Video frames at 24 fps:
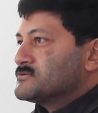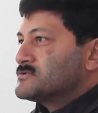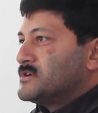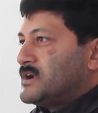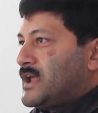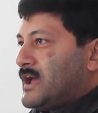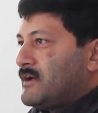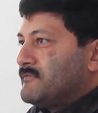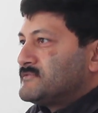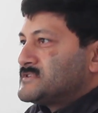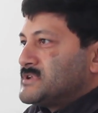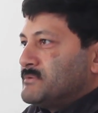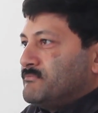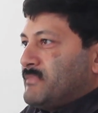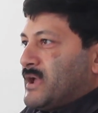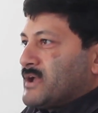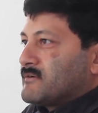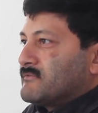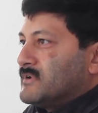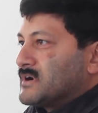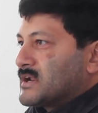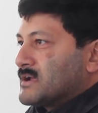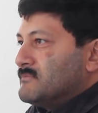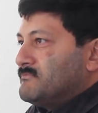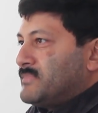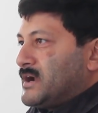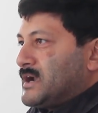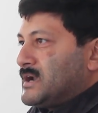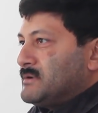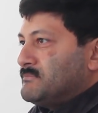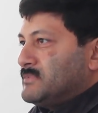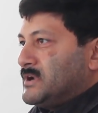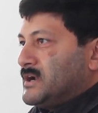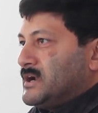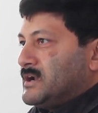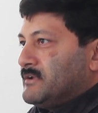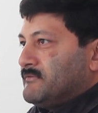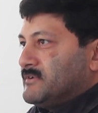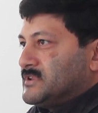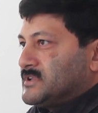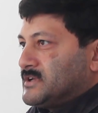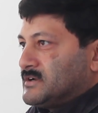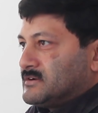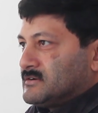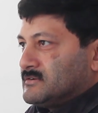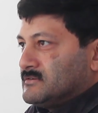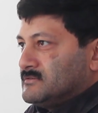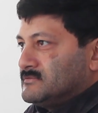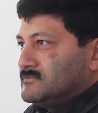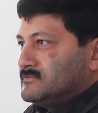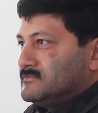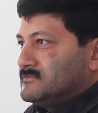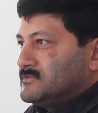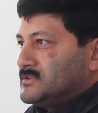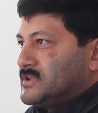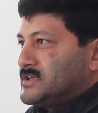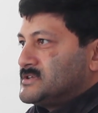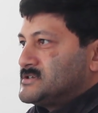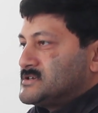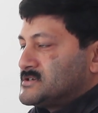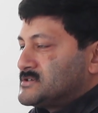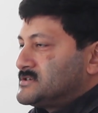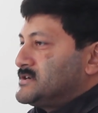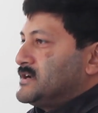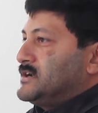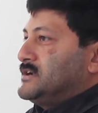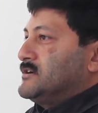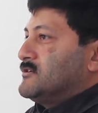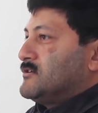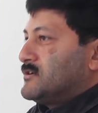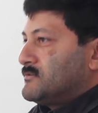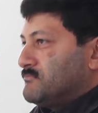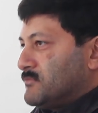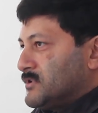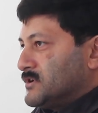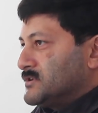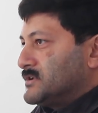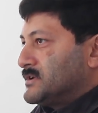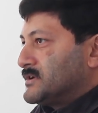You should have some backward compatibility with it. They just did not